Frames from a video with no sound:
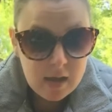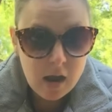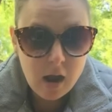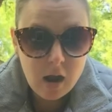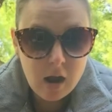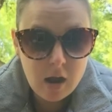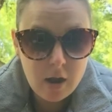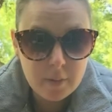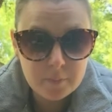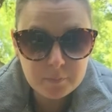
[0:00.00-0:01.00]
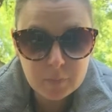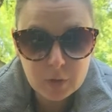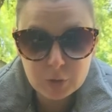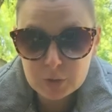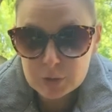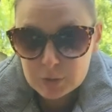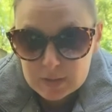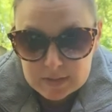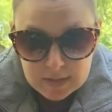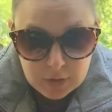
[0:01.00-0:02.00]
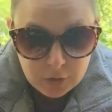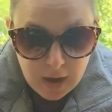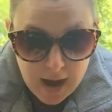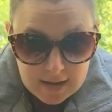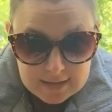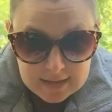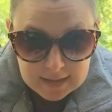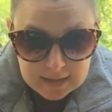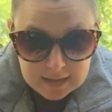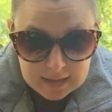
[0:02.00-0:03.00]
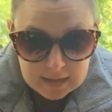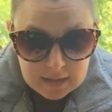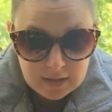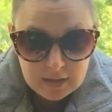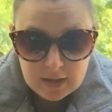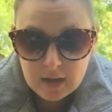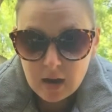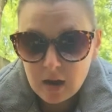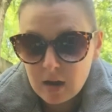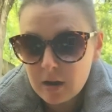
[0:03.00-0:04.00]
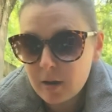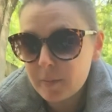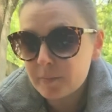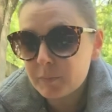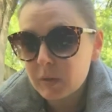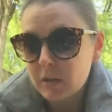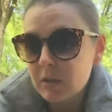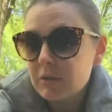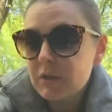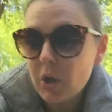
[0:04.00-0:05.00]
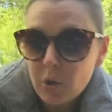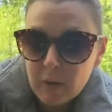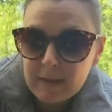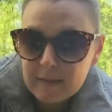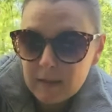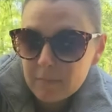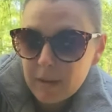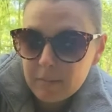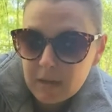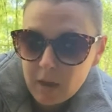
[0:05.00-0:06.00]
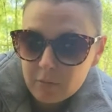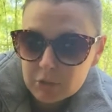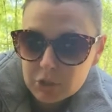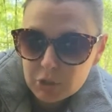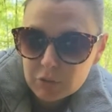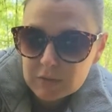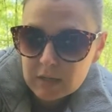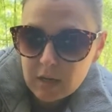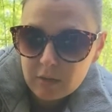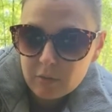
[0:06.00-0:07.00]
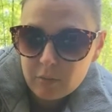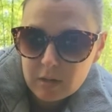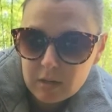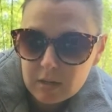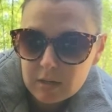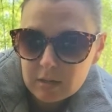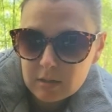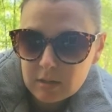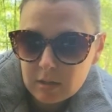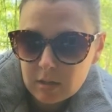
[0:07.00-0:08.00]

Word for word: Um, you could do this in the grass again. Um, so, and then maybe I would choose another one.